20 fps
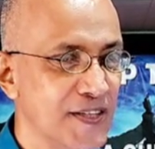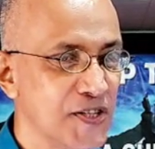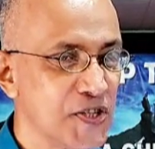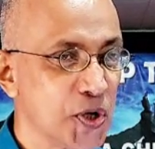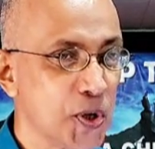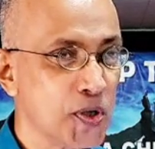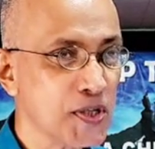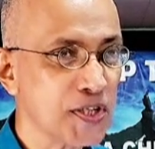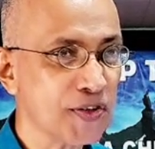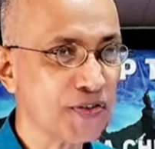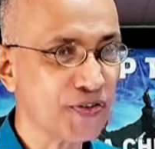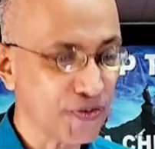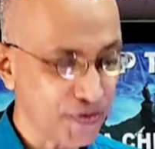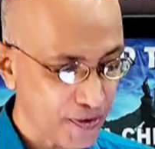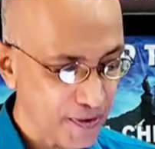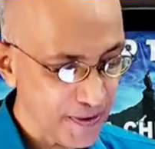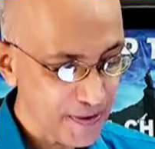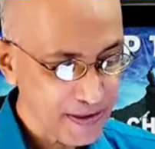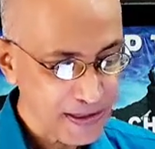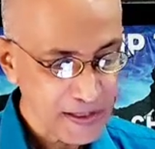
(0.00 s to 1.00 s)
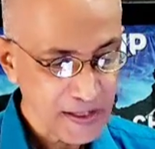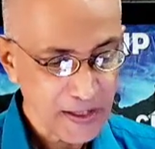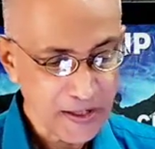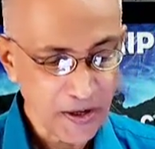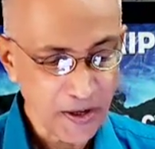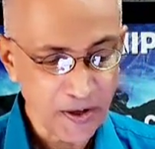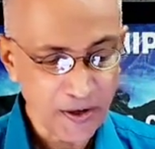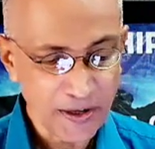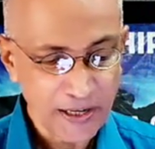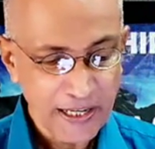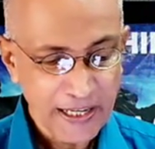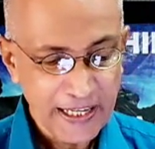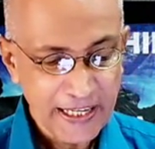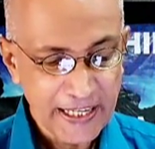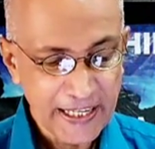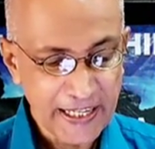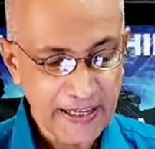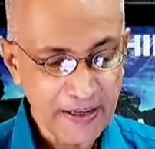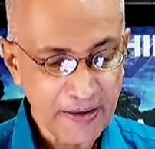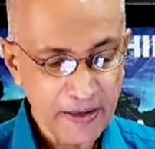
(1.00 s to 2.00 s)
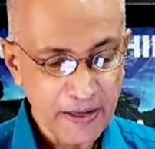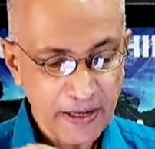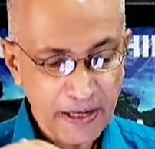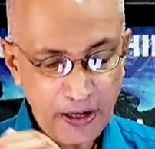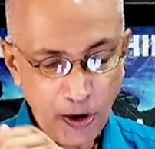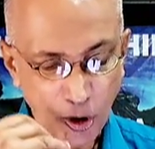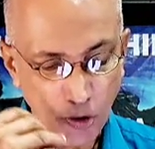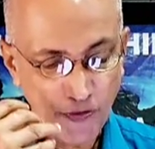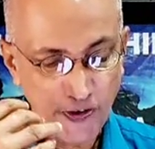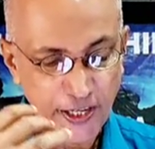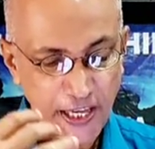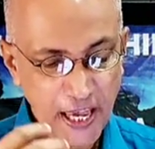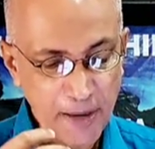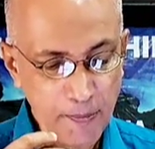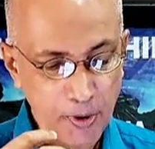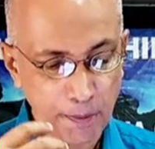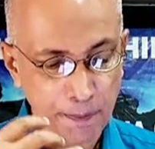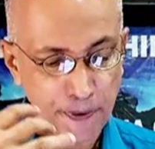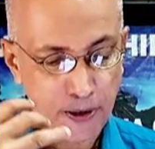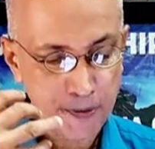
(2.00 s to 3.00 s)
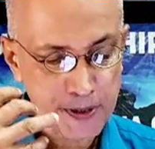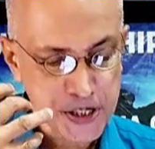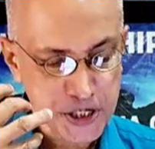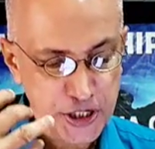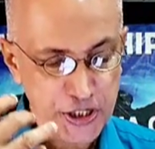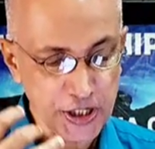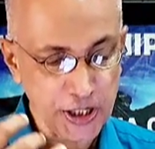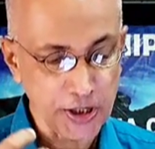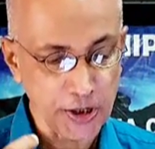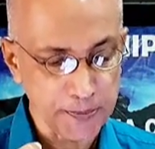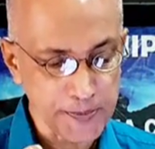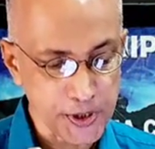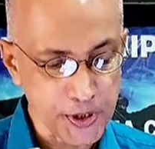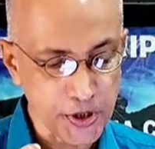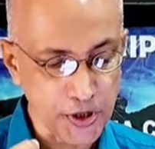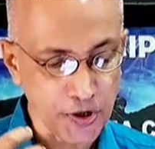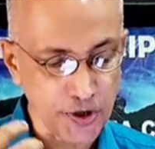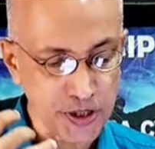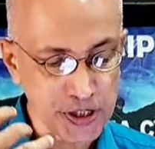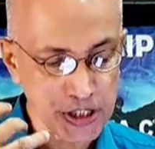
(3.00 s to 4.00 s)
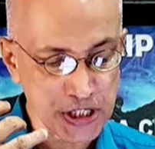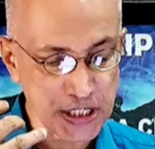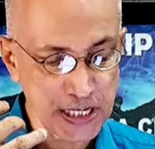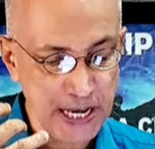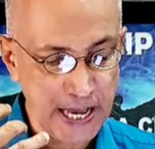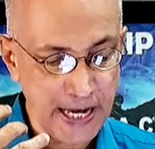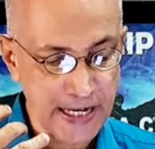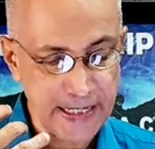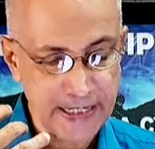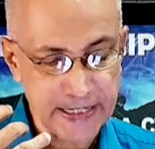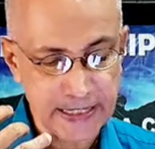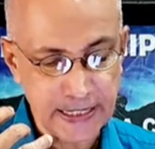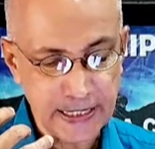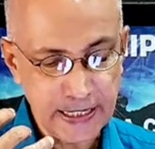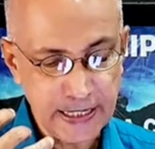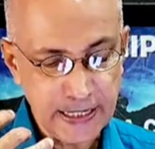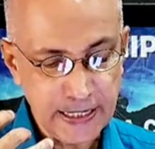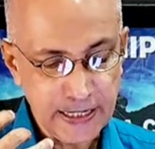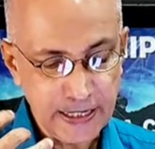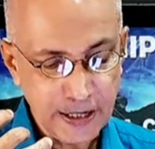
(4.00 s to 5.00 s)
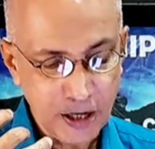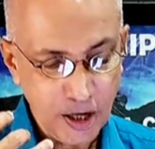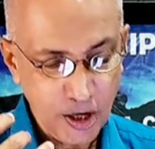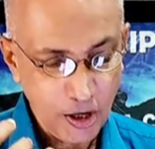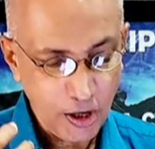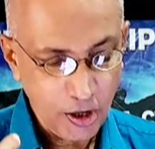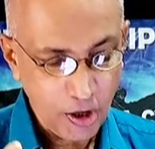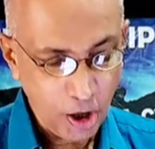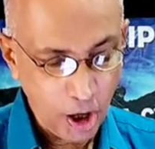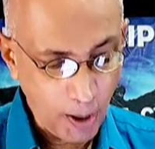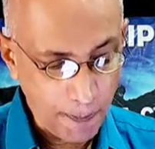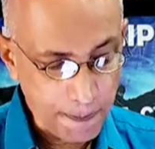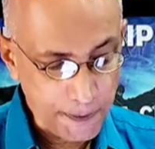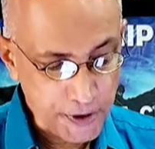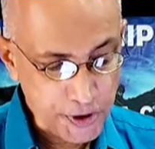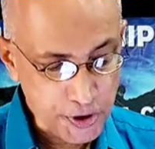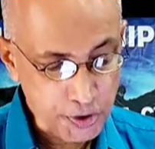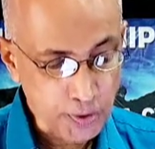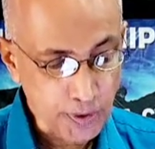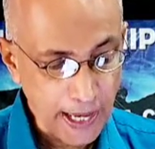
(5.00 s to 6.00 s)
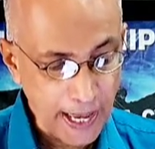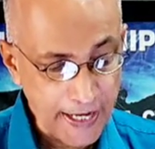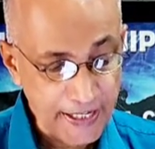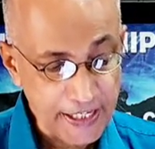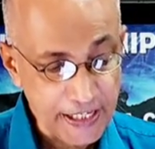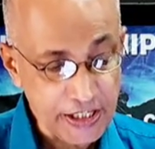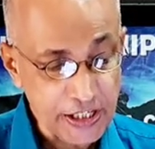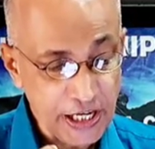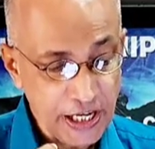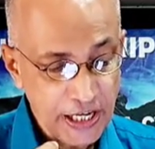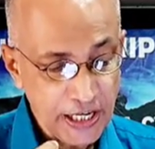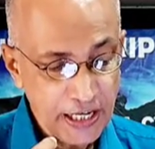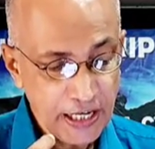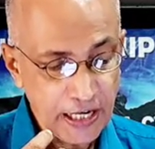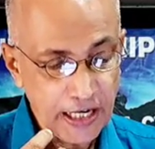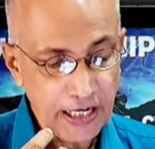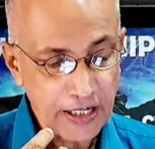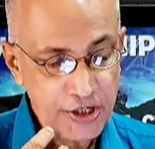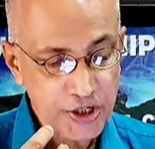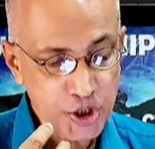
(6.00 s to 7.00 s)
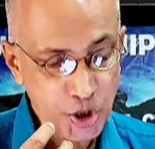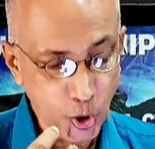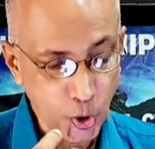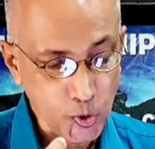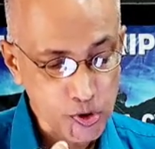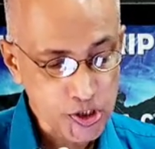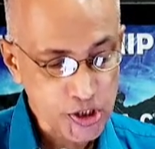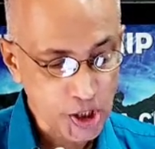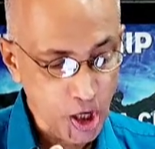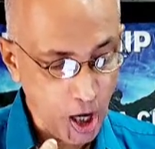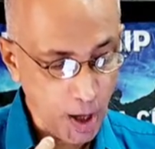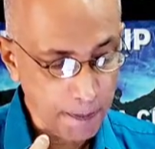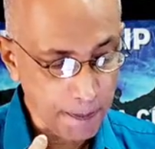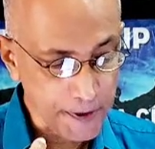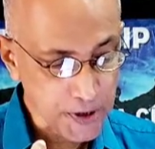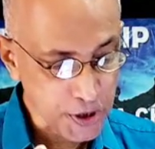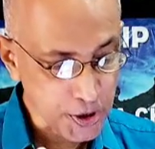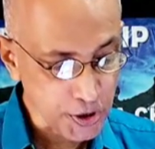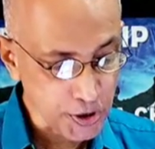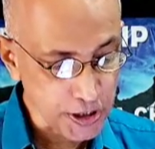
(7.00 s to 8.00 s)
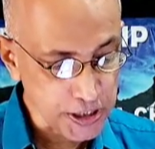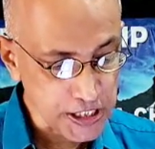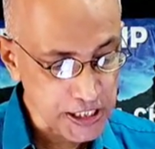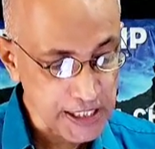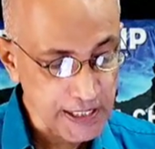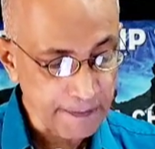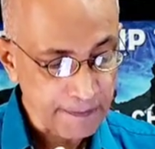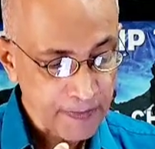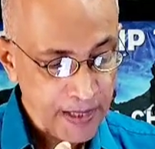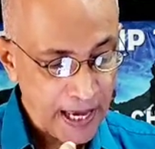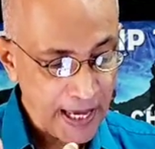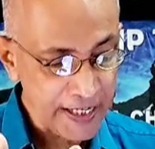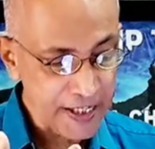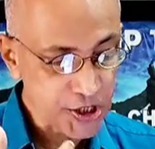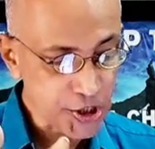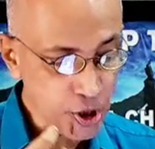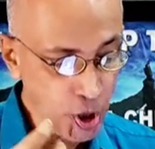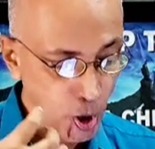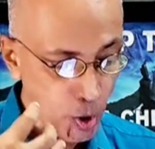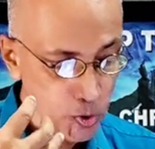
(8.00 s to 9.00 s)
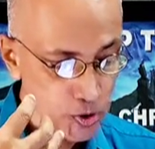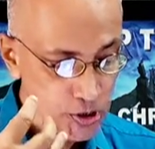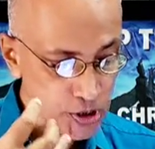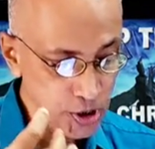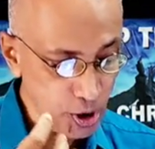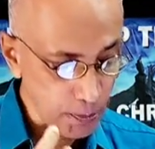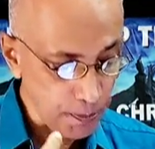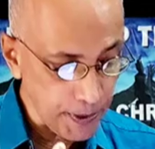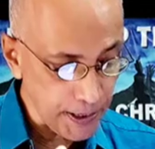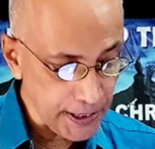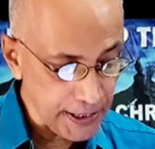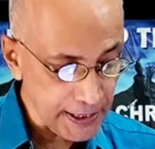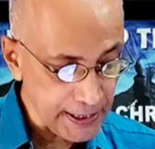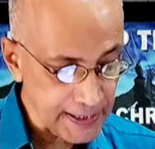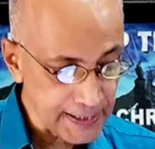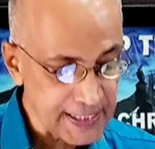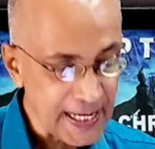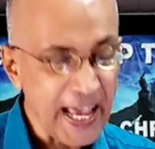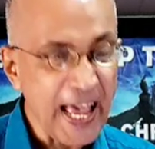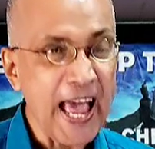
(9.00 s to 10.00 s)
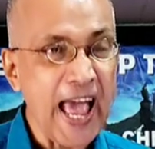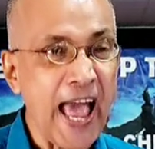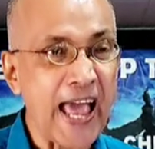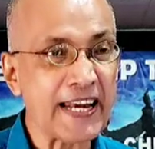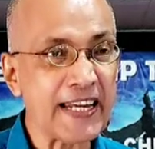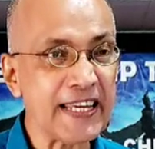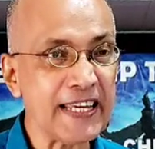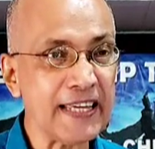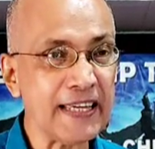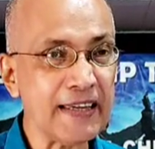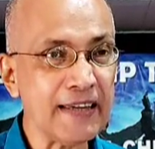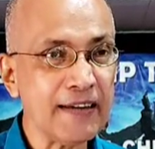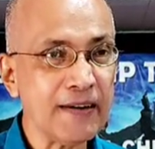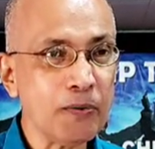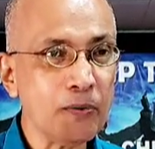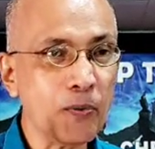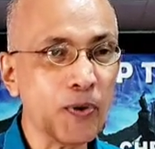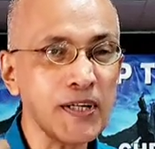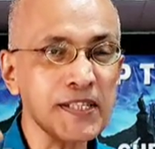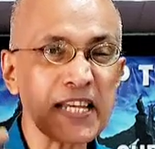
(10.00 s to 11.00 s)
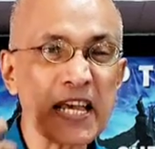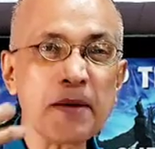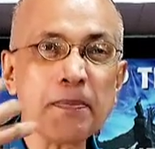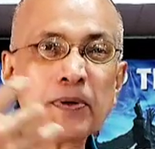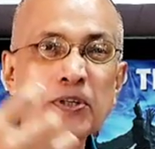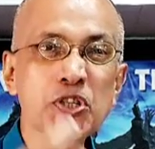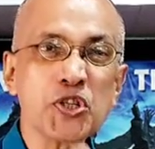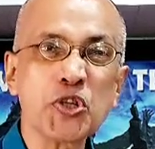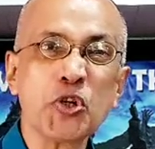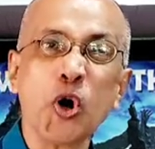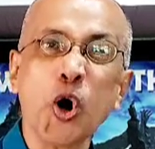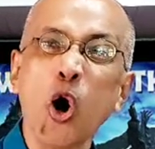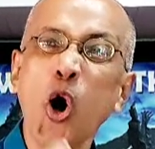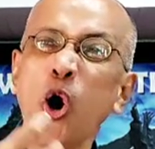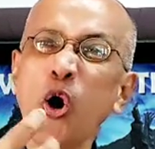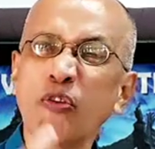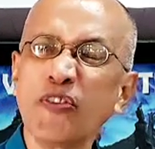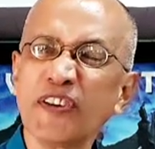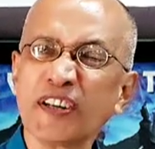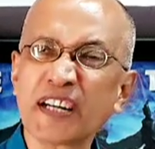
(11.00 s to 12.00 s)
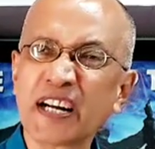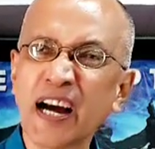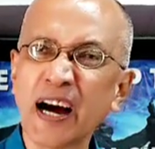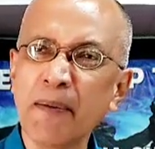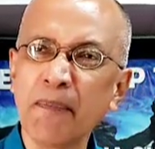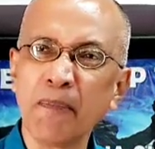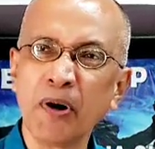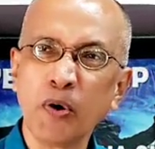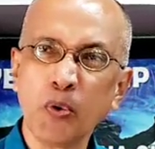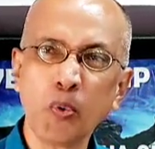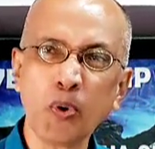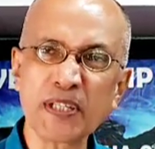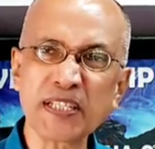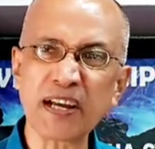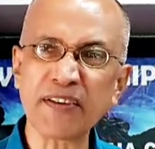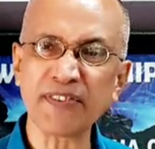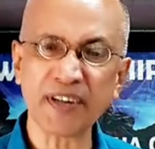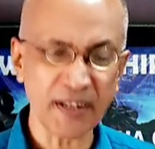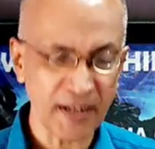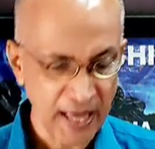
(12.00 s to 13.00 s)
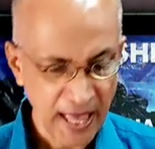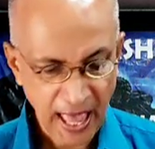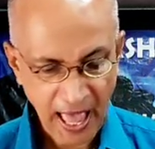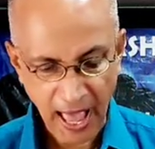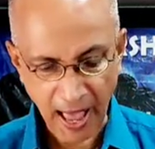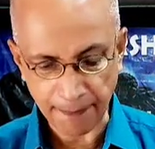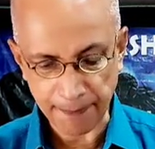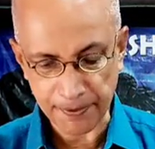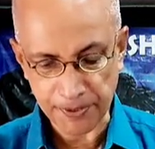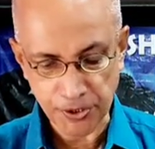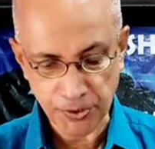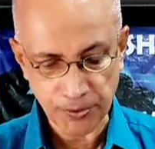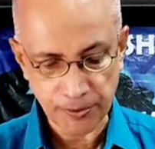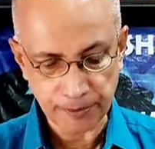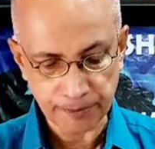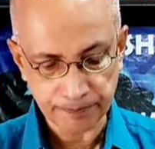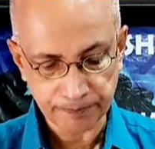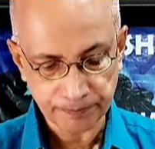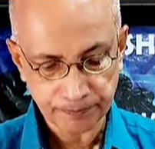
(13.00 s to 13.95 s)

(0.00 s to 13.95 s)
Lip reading: Joseph, you know, he overcame oppression and obscurity and opportunity, and he chose the opportunity, and he chose the obedience, and he was able to overcome whatever happened to him.